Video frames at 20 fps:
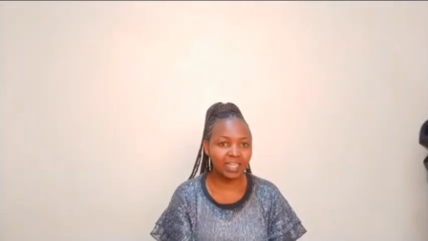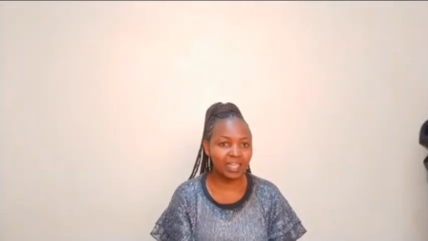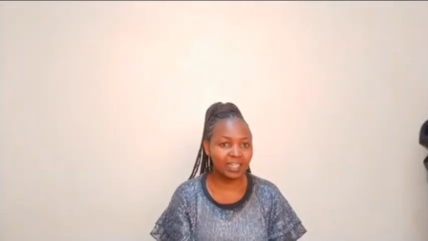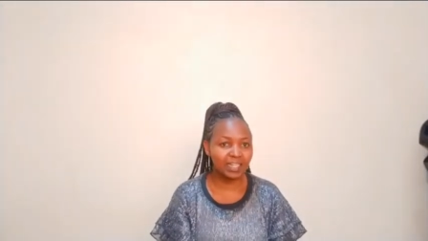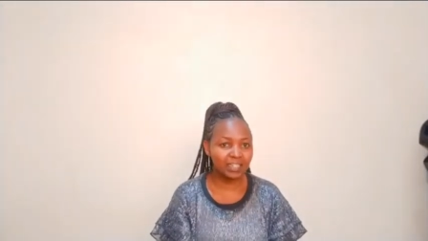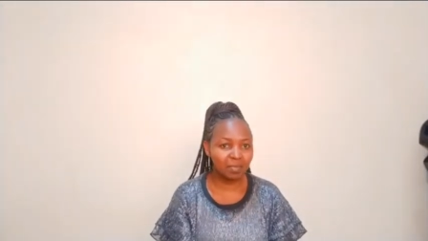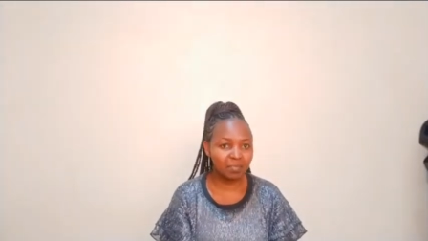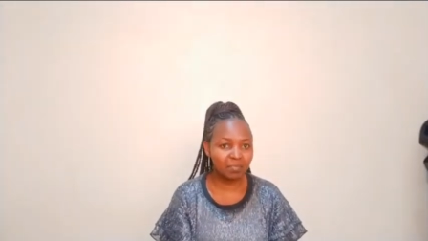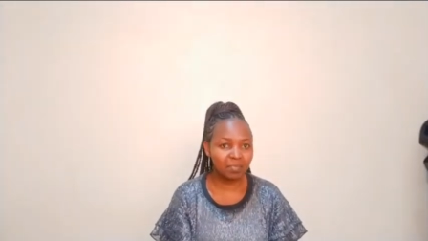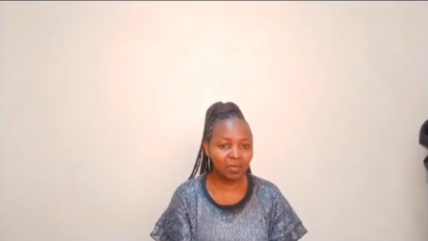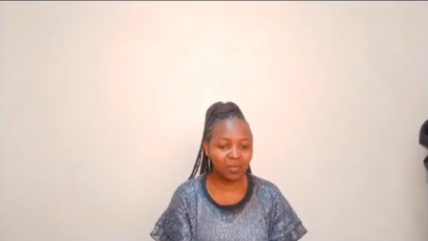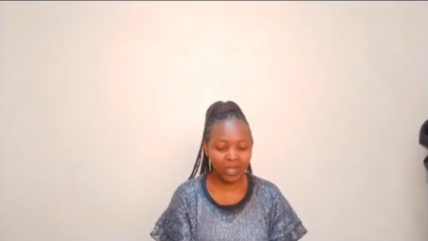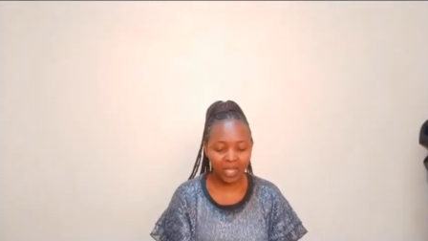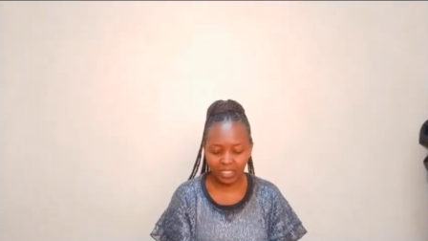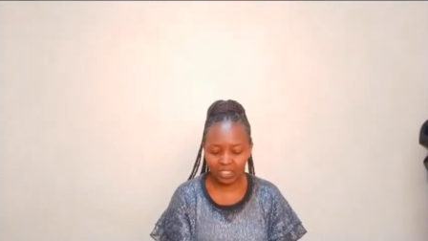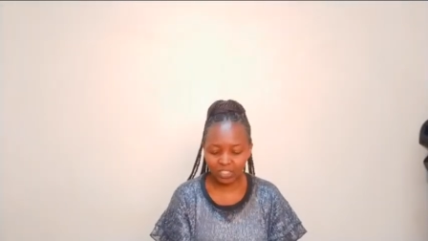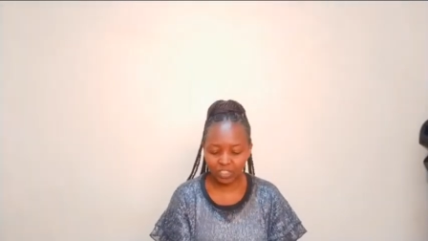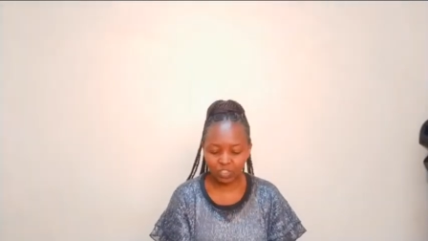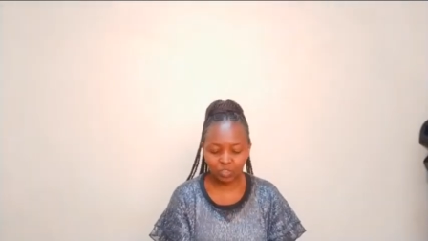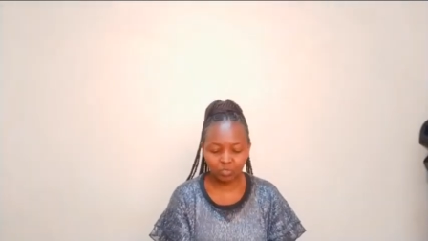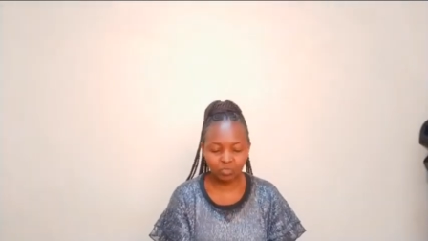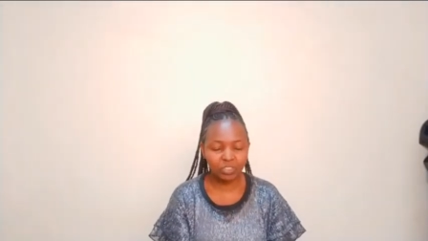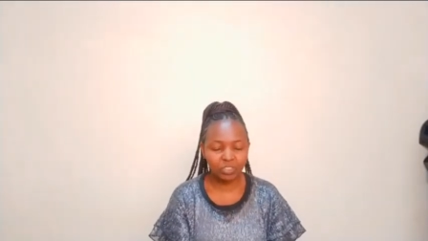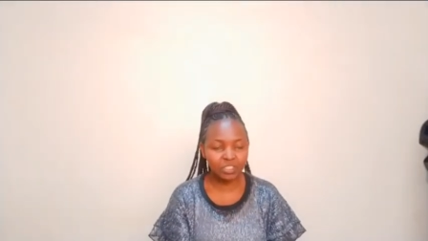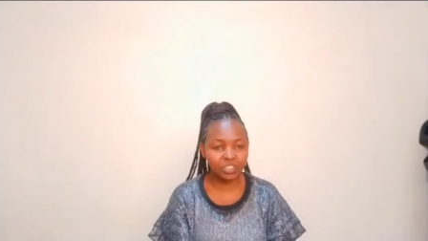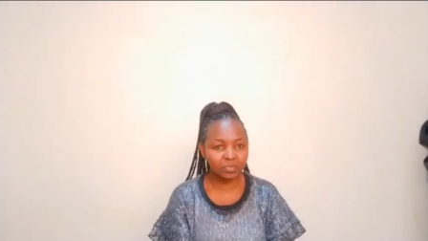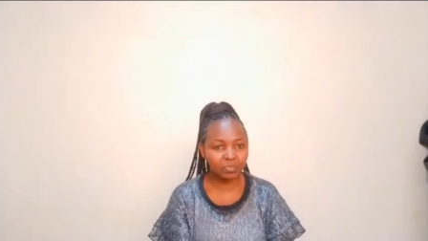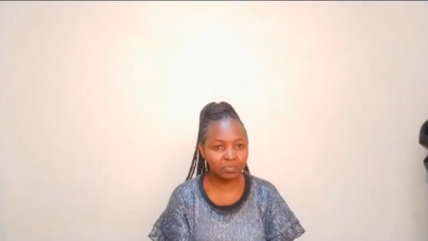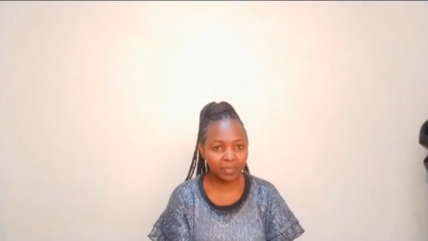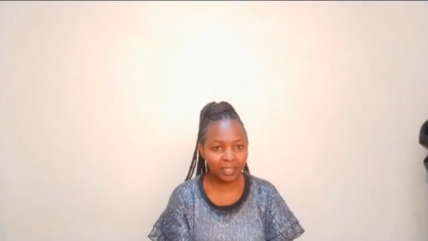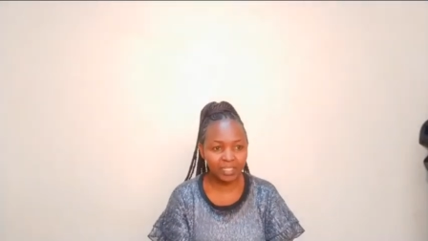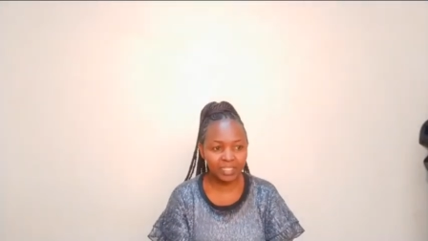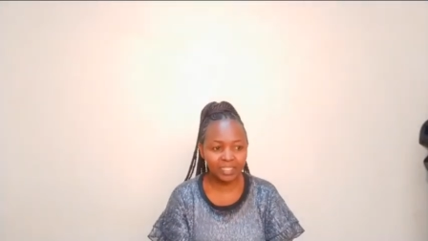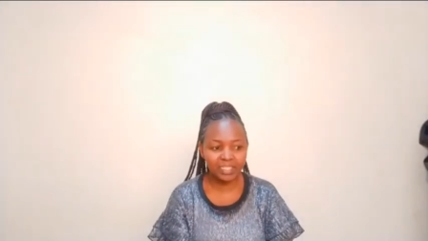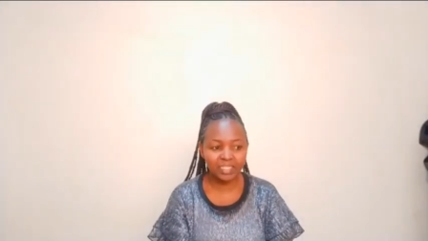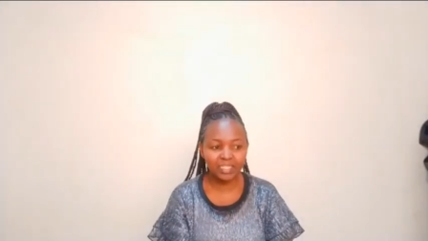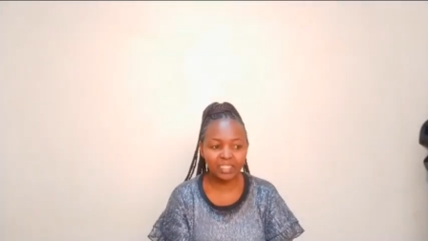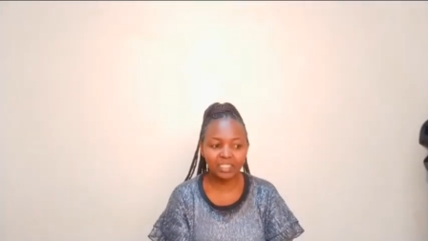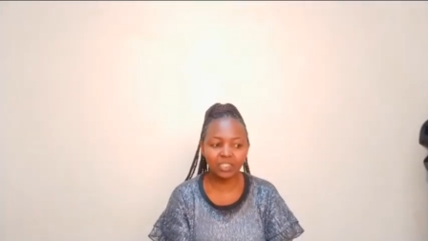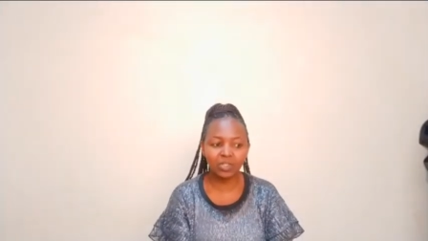Number one, it will be
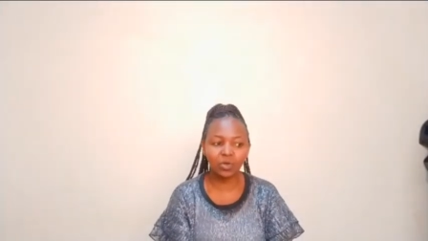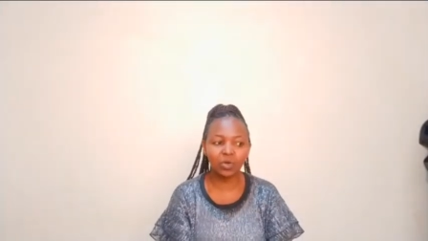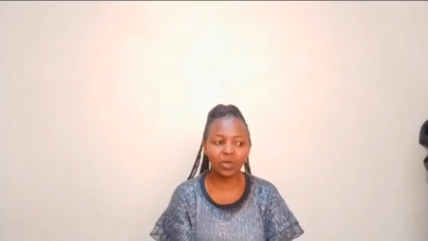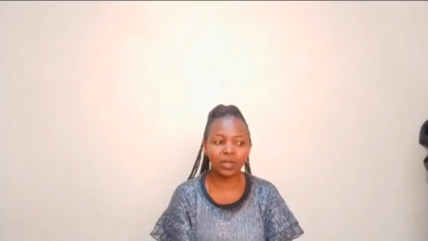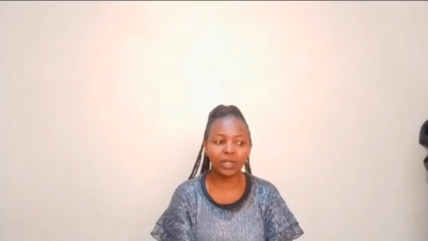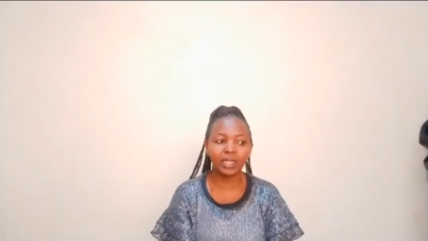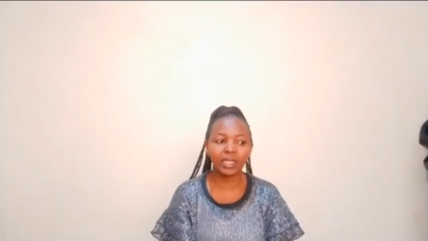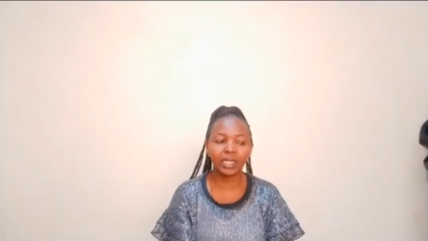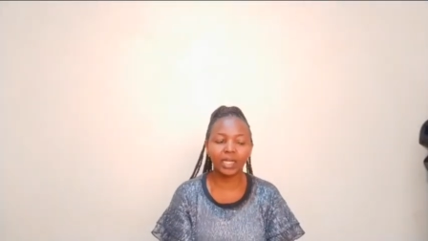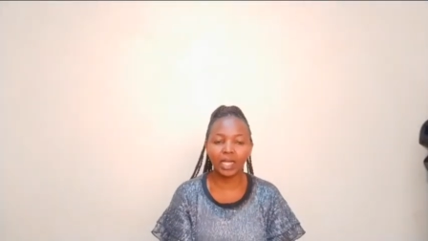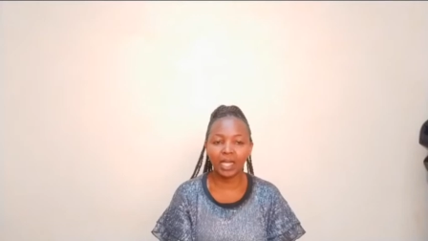dependent on